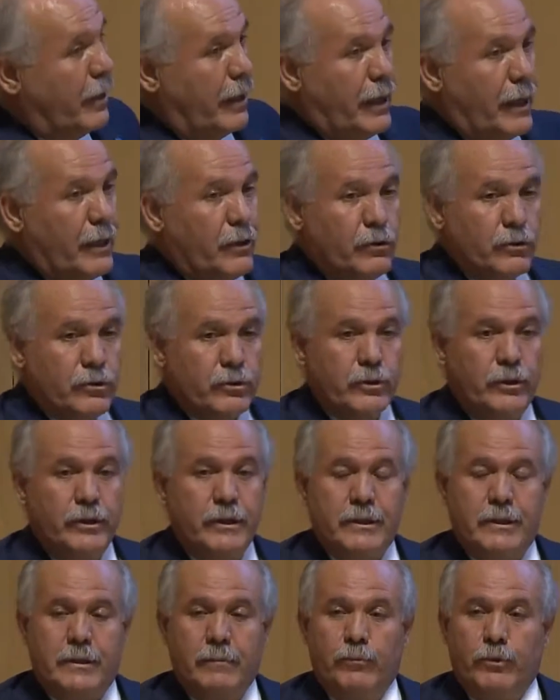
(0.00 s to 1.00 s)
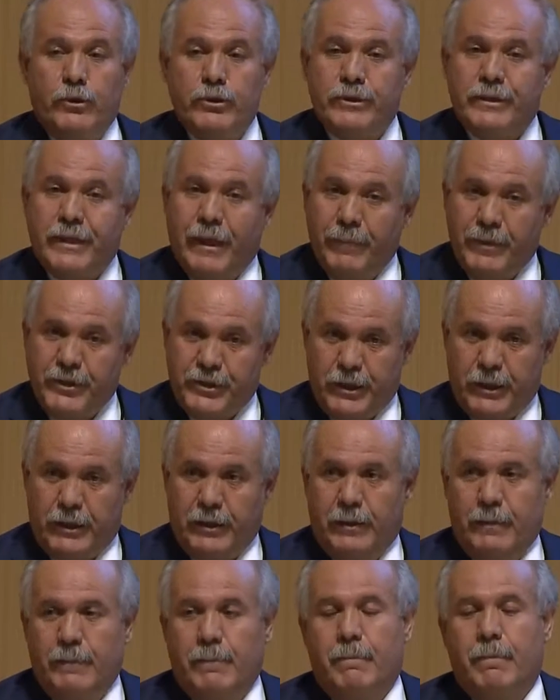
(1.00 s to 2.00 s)
And also, it's the most
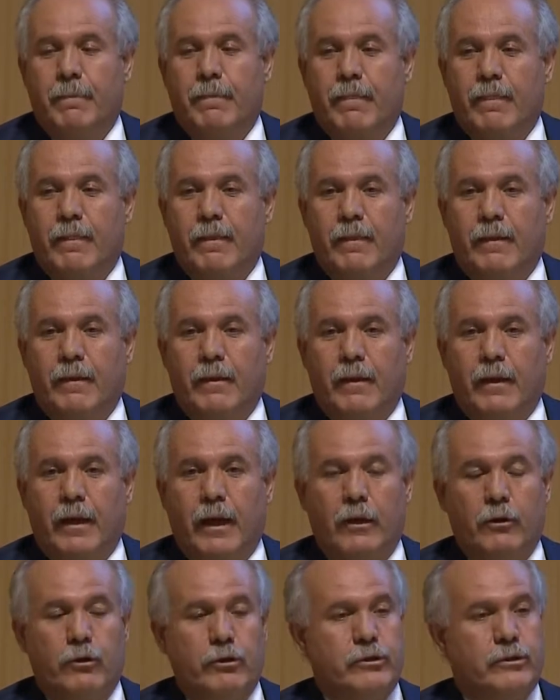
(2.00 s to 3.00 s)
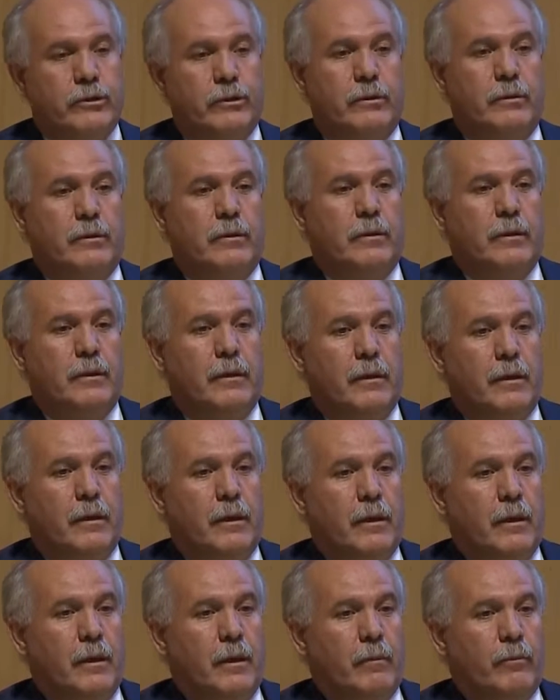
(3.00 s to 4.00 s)
damaging and also
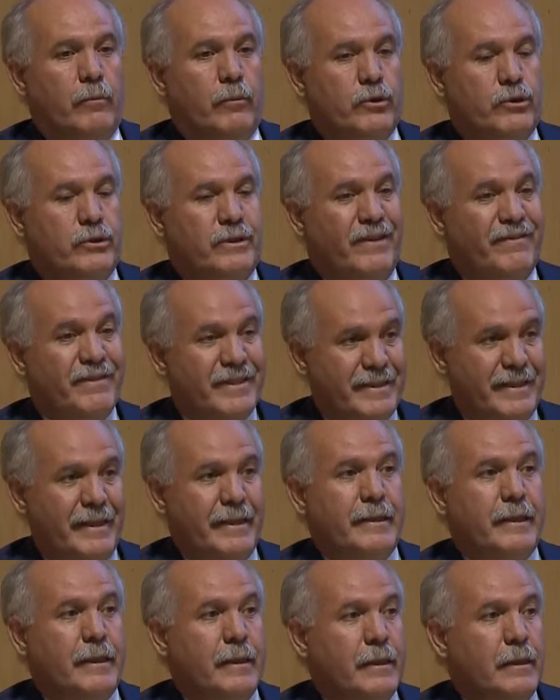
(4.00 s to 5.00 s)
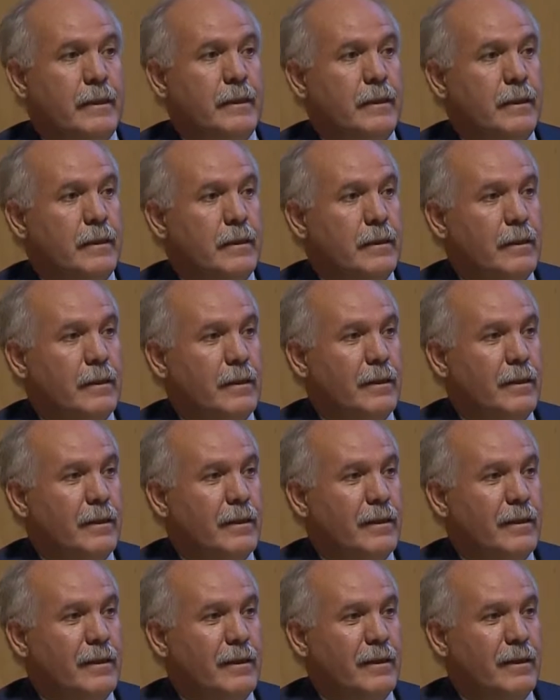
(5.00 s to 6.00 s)
most devastating
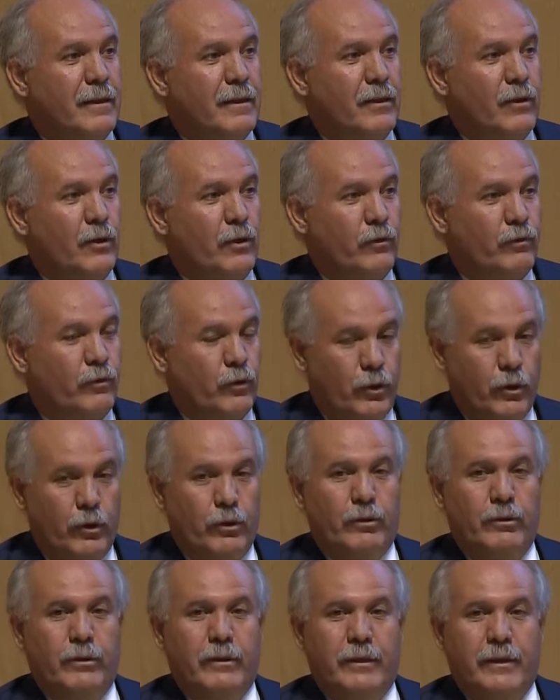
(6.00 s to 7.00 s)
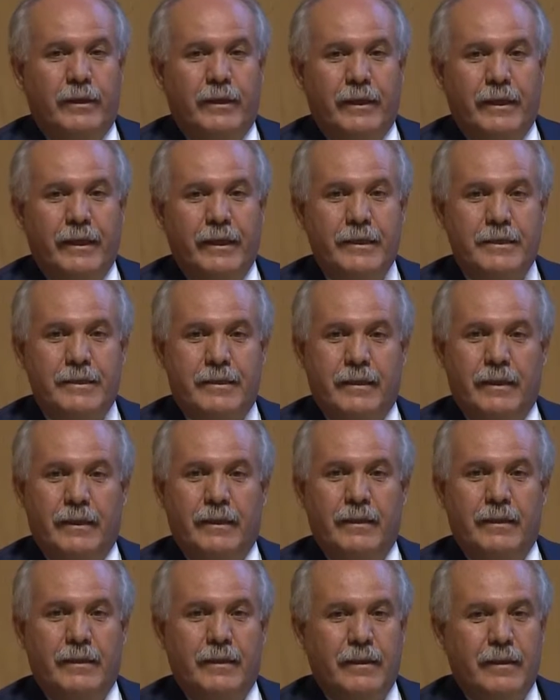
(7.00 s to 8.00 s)
of all is the